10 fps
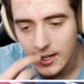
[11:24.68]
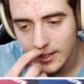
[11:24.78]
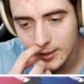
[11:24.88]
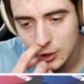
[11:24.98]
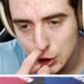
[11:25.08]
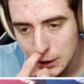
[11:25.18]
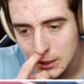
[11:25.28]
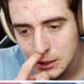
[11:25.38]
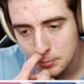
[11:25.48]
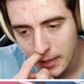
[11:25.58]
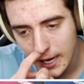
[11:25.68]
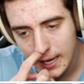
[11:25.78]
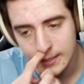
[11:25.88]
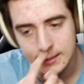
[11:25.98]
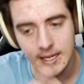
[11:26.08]
And then jeans,
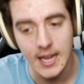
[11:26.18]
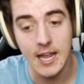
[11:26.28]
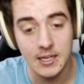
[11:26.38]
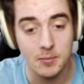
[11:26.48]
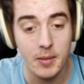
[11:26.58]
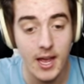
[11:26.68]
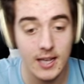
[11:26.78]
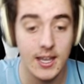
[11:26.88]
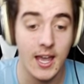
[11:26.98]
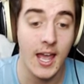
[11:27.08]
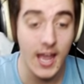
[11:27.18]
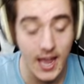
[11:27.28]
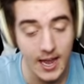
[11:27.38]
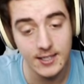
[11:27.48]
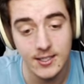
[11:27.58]
pants, handbag,
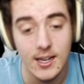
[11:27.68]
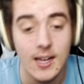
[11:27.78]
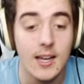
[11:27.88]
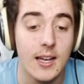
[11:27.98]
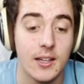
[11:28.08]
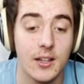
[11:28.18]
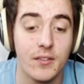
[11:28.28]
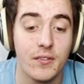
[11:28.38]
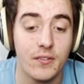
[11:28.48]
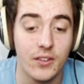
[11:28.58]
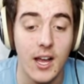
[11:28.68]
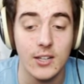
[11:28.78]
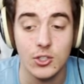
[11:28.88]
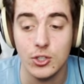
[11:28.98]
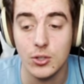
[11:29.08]
hat, and then a
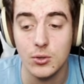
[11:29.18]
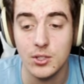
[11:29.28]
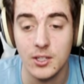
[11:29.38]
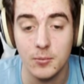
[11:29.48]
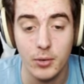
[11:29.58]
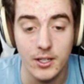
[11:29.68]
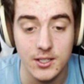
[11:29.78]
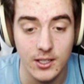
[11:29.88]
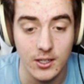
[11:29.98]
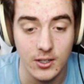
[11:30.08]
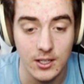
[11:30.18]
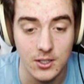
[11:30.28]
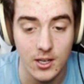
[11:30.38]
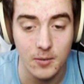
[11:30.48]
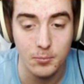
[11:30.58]
flat shoes and a bracelet. Okay,
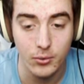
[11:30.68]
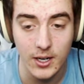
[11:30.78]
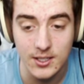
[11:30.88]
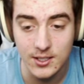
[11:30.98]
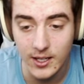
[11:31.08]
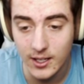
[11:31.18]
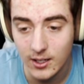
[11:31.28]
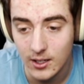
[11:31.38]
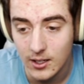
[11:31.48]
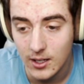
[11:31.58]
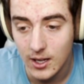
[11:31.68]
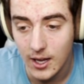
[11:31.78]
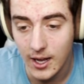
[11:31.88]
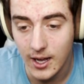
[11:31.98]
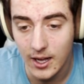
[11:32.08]
so I got a bracelet,
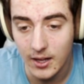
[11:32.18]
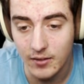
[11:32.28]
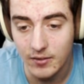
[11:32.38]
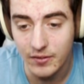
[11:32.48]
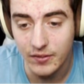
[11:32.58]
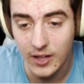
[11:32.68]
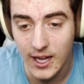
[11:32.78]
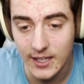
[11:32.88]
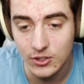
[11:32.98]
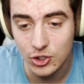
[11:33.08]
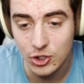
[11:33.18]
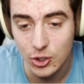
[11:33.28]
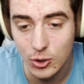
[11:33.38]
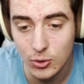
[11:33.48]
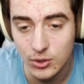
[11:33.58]
uh, flat
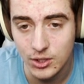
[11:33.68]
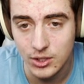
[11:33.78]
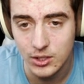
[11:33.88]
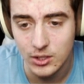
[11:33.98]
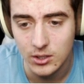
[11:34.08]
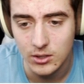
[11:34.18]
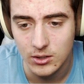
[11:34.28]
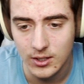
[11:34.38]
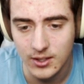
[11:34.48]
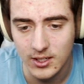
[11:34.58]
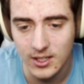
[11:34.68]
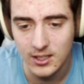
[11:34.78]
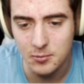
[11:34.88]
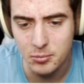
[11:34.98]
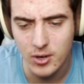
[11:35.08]
shoes. I think I like
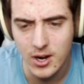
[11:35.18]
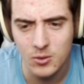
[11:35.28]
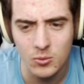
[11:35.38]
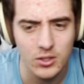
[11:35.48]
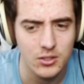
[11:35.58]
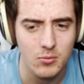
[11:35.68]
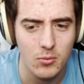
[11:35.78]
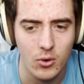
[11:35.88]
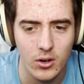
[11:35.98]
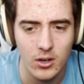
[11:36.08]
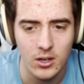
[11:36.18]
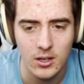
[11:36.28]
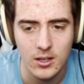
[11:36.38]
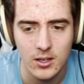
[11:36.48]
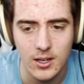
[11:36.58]
the brown ones more
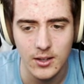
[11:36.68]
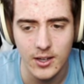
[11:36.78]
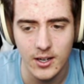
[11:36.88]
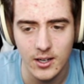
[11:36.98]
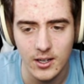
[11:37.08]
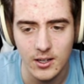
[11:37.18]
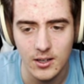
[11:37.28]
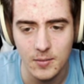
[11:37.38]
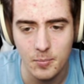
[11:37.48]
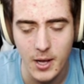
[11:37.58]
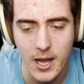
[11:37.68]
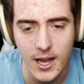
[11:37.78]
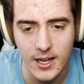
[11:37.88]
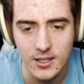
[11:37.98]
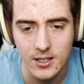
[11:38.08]
and then uh, a
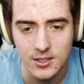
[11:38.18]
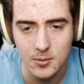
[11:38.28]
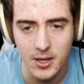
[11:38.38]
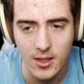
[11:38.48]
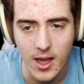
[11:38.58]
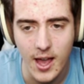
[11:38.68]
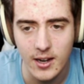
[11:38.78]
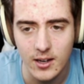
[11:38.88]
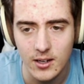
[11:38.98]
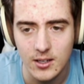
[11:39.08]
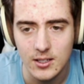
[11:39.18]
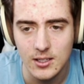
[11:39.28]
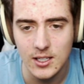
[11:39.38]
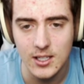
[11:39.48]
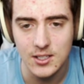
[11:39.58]
bag, something like that,
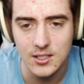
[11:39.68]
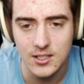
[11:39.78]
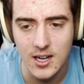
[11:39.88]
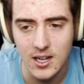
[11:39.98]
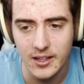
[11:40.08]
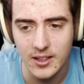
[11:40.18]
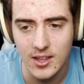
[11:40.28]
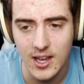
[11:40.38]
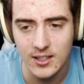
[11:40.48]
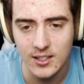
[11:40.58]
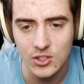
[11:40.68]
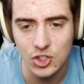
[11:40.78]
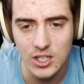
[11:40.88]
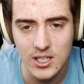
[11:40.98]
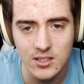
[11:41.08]
geeky style like that, and then
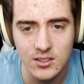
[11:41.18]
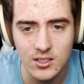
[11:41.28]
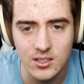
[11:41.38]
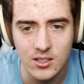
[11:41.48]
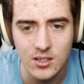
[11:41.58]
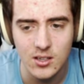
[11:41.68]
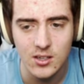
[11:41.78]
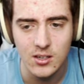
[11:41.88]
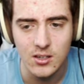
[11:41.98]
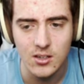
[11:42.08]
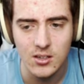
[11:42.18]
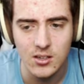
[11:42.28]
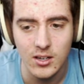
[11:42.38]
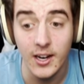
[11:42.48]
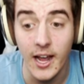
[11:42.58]
jeans,
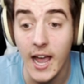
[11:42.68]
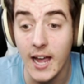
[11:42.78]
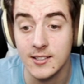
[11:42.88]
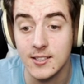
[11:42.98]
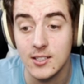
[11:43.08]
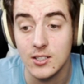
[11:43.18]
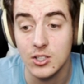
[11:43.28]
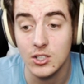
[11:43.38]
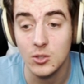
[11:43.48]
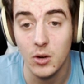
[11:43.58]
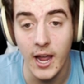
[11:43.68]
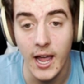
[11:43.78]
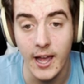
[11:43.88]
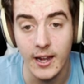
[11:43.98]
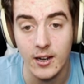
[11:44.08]
and then a hat. She needs to wear a
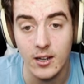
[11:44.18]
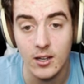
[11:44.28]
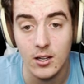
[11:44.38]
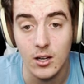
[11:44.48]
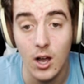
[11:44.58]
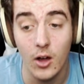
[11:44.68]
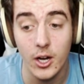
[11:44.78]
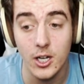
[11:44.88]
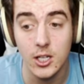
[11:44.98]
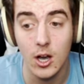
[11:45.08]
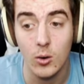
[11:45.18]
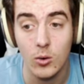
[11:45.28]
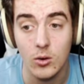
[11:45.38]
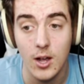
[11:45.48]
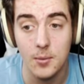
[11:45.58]
hat. Oh, there you go.
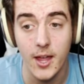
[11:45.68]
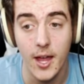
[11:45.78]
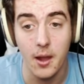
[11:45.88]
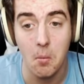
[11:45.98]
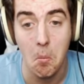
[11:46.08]
How about that?